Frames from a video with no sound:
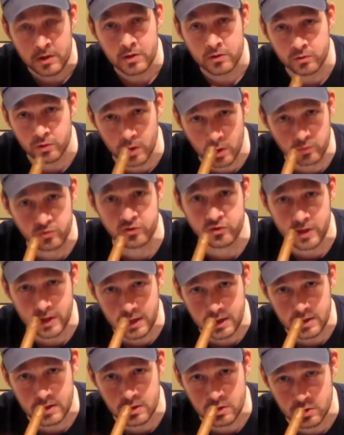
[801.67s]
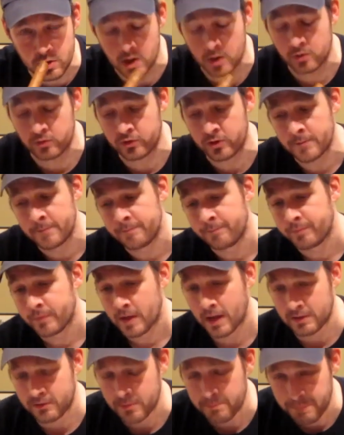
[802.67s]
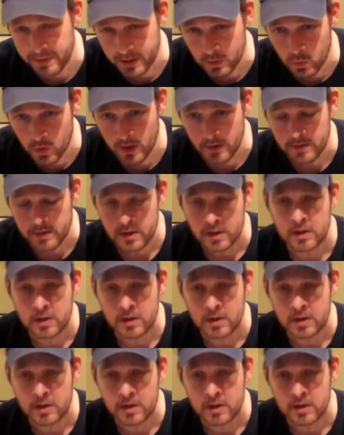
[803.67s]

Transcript: So don't stick it in your nose. That's a big one.